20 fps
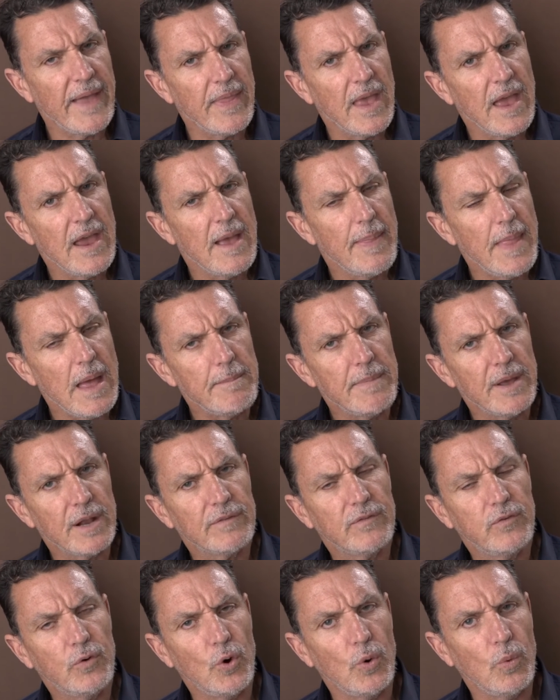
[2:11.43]
And that
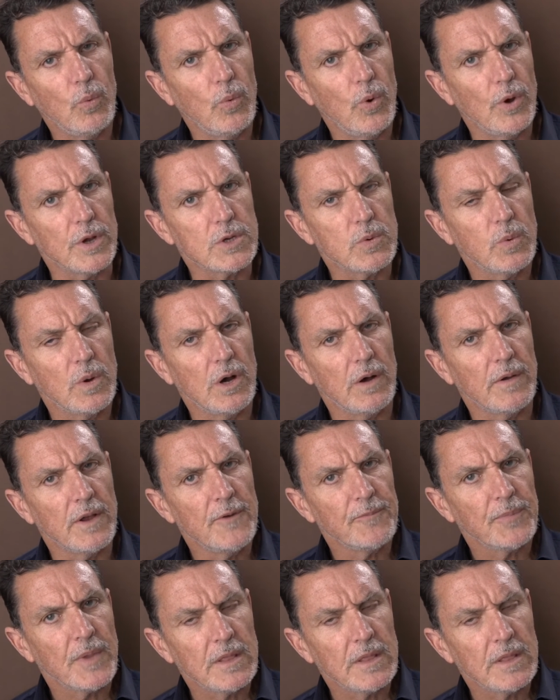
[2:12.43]
metaphor worked well.